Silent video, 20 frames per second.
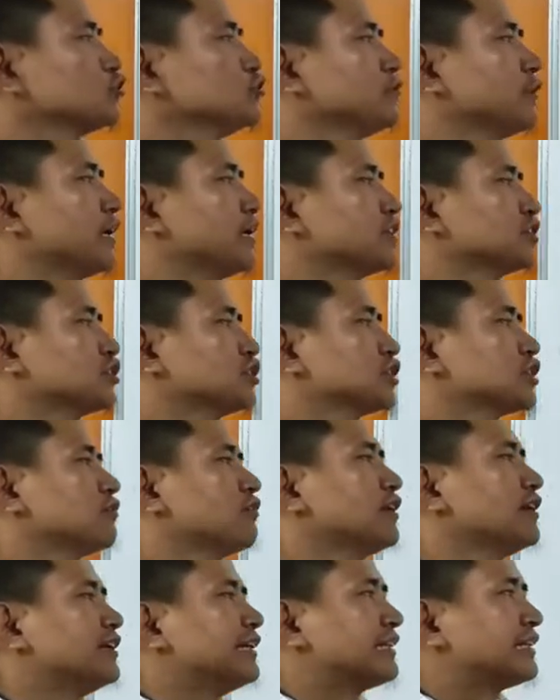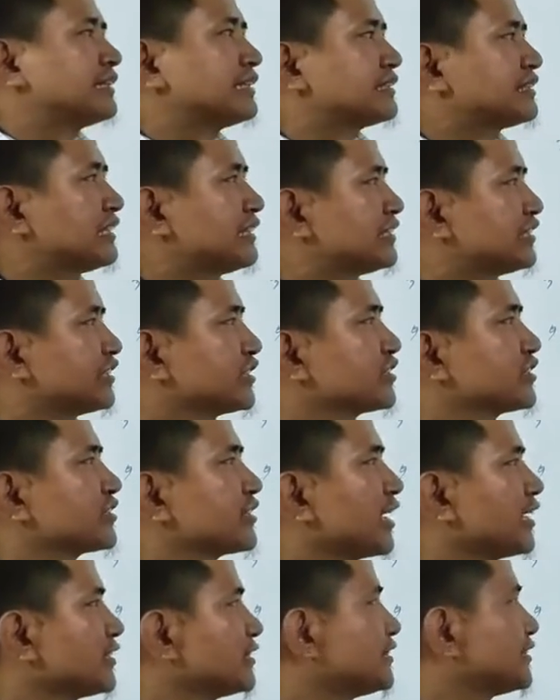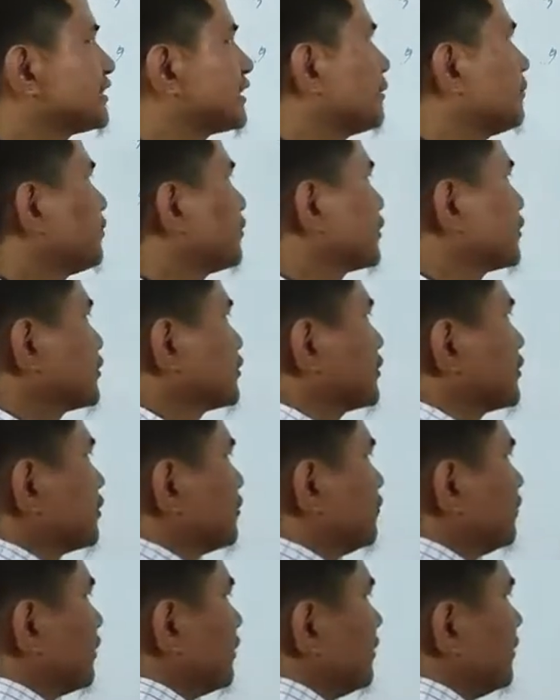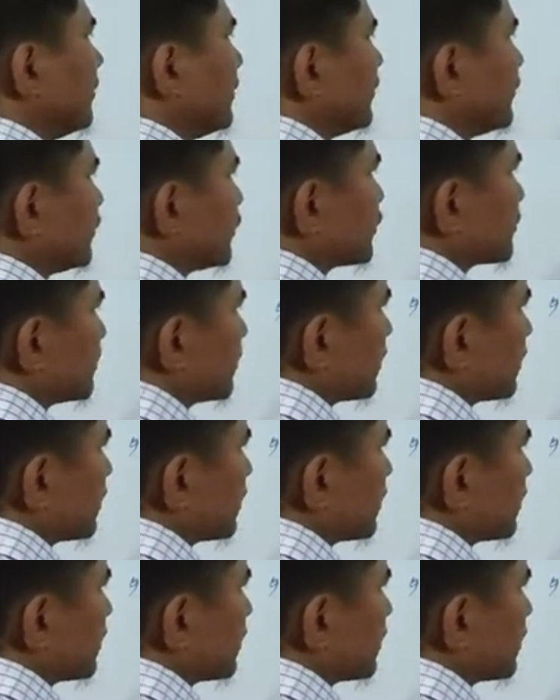2 minus theta 1 degree Celsius rise in temperature will be this